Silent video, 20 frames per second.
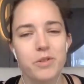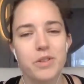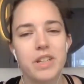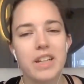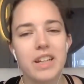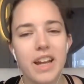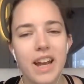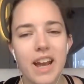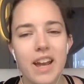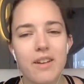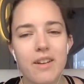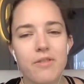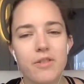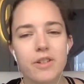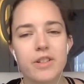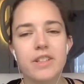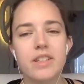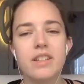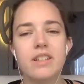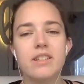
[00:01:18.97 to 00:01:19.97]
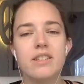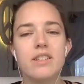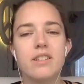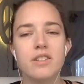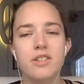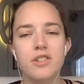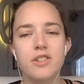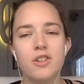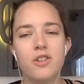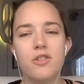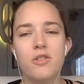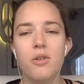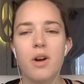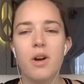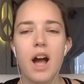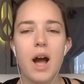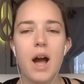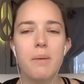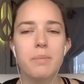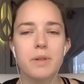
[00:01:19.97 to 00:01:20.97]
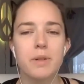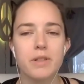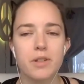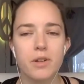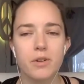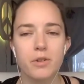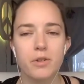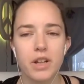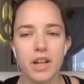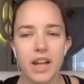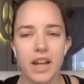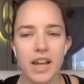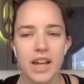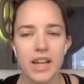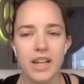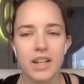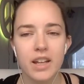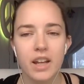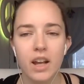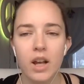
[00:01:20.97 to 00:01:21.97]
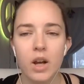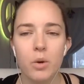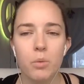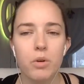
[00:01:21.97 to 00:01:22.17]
So today for season two, episode eight,